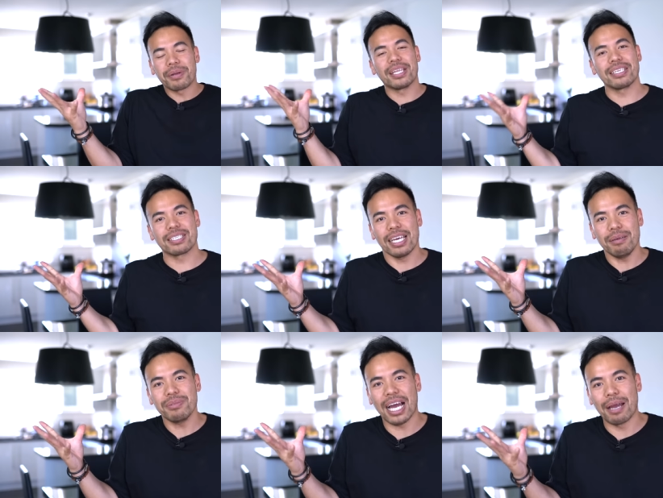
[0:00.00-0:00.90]
But at the
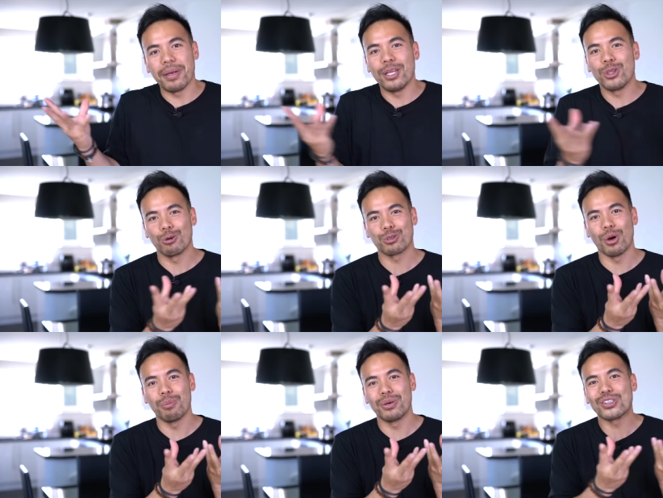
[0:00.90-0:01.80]
same time, in those
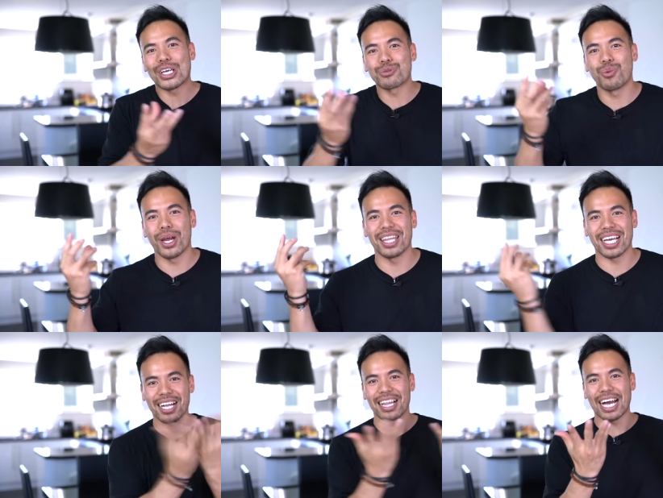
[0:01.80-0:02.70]
moments, that's where
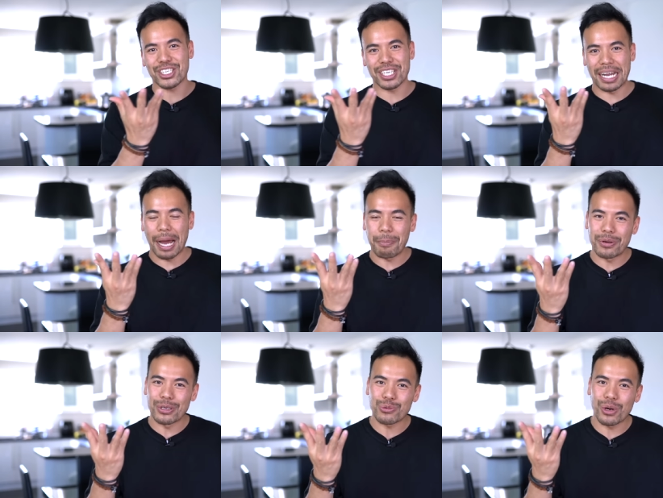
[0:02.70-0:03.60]
the clash can
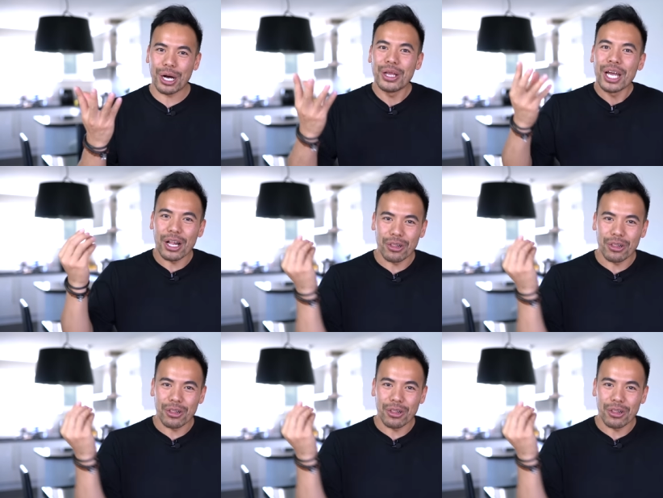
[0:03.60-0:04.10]
happen as well.